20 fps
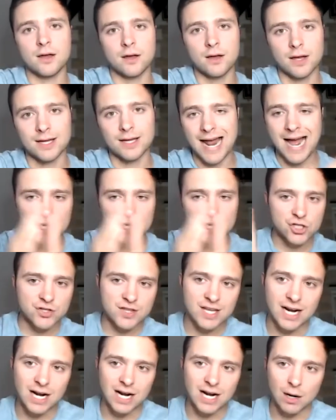an action
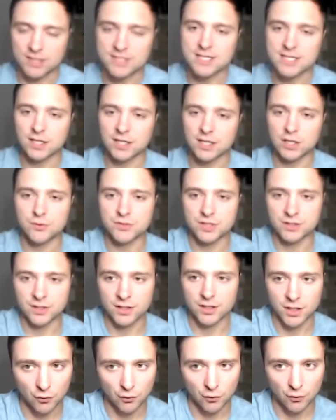that I want to take using
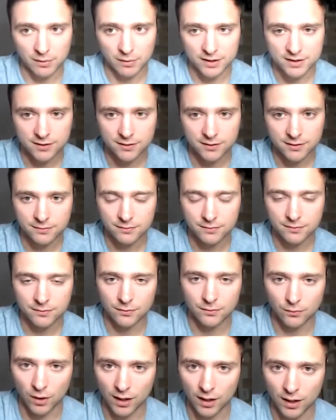the agreement,
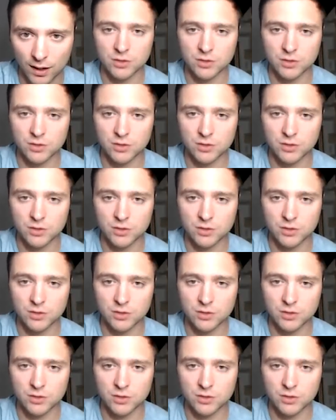right?